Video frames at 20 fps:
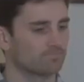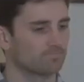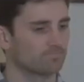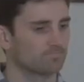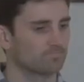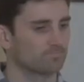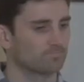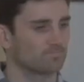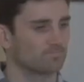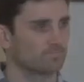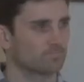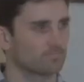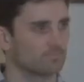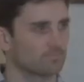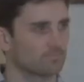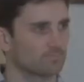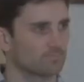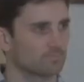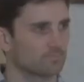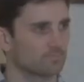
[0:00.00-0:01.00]

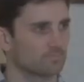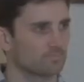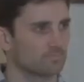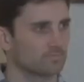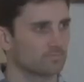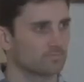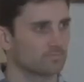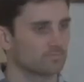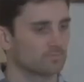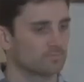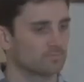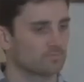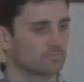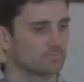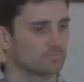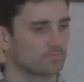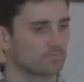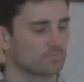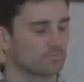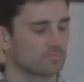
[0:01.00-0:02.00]

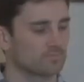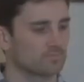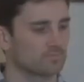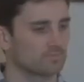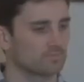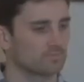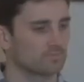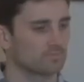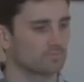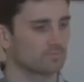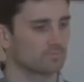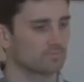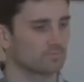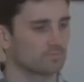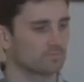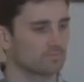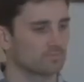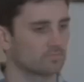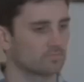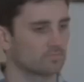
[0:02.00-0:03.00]

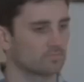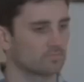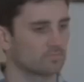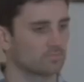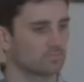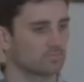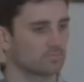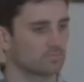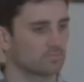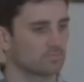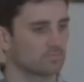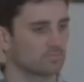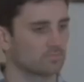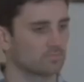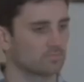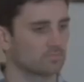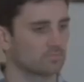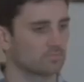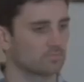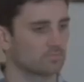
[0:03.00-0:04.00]

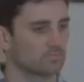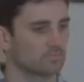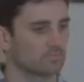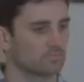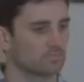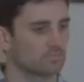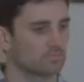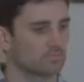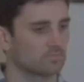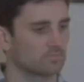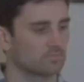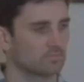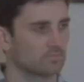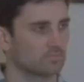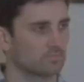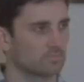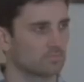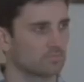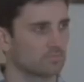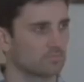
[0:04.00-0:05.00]

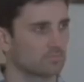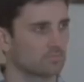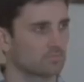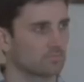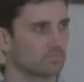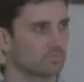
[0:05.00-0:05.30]
(not speaking)